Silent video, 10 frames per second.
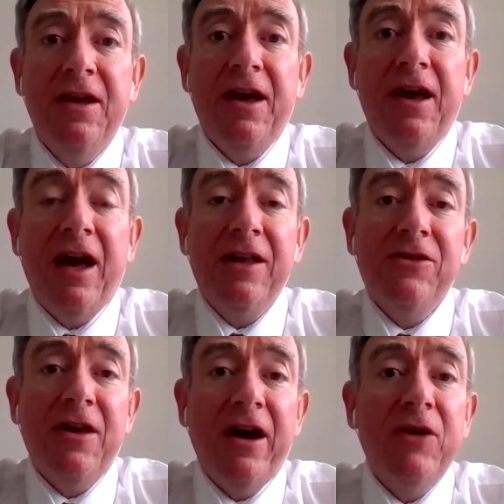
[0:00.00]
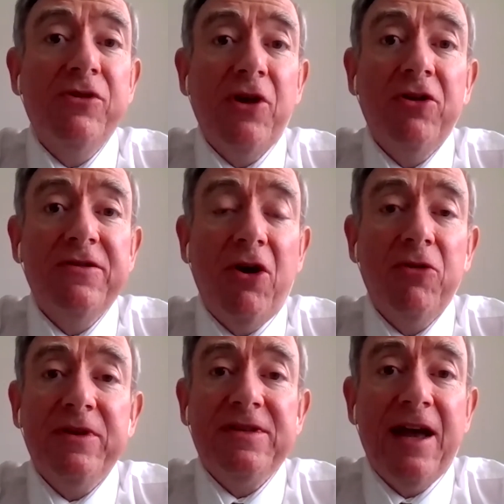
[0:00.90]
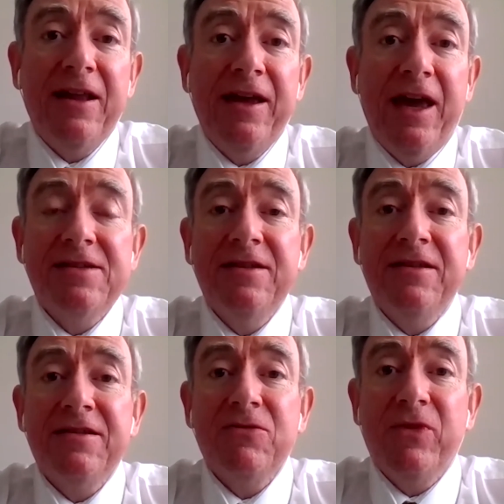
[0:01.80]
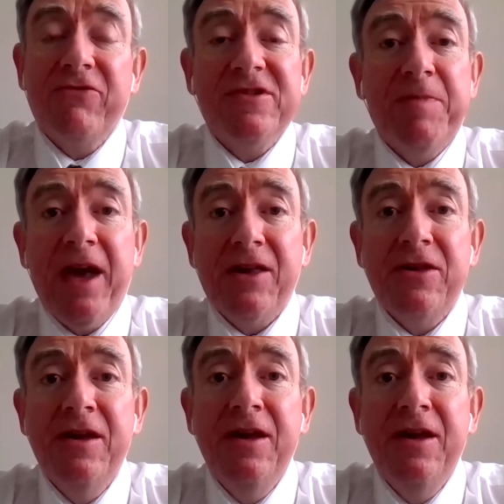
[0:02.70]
And I would always ally excellence with respect,